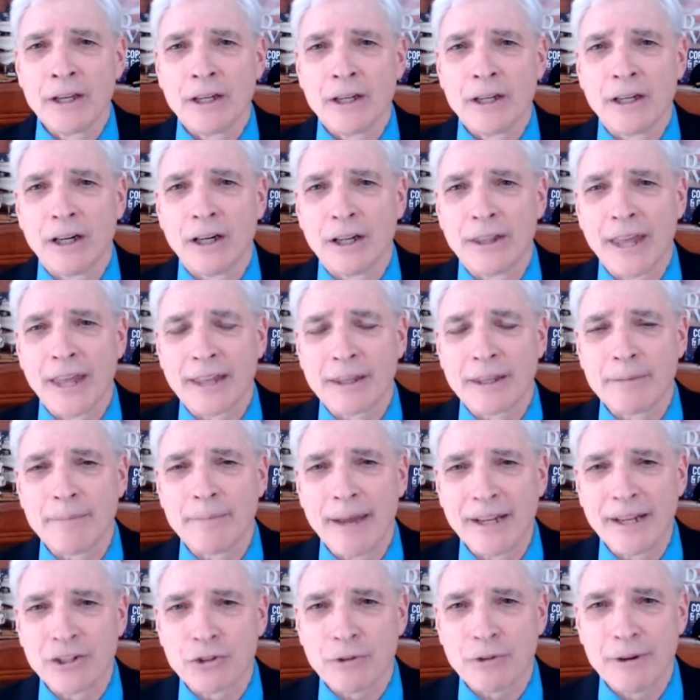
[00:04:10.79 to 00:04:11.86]
that the
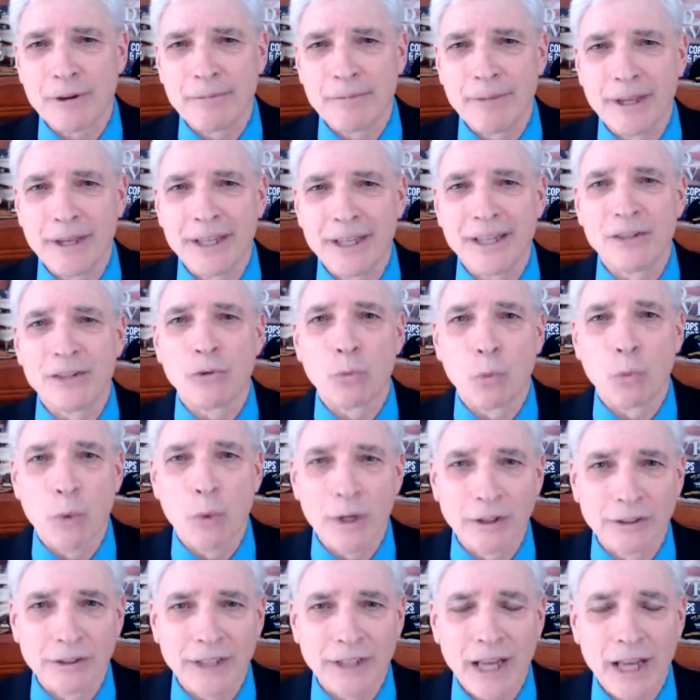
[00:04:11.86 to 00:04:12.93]
mainstream media
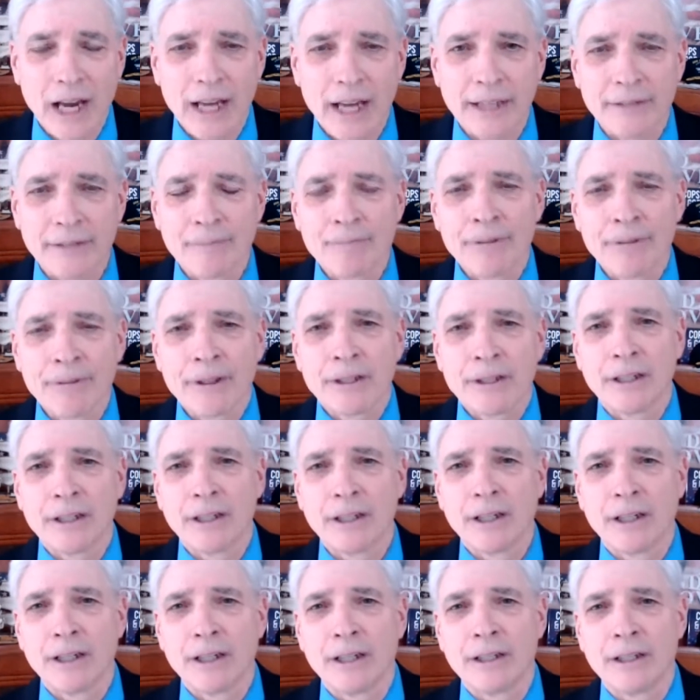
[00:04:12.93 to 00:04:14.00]
will not
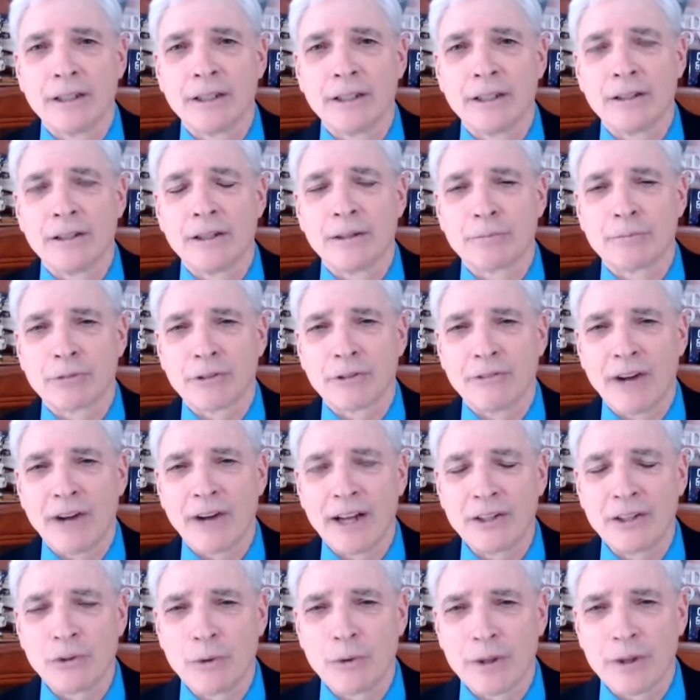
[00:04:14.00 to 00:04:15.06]

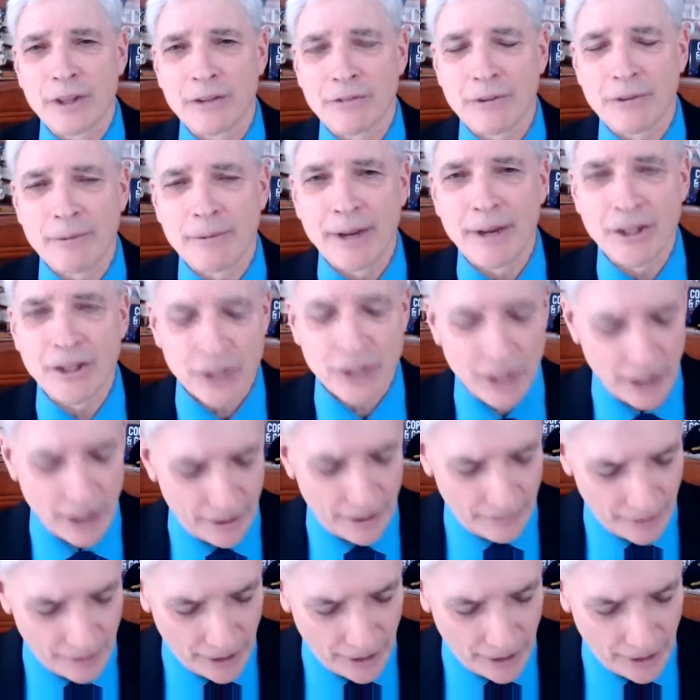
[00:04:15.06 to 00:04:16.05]
provide you with information on.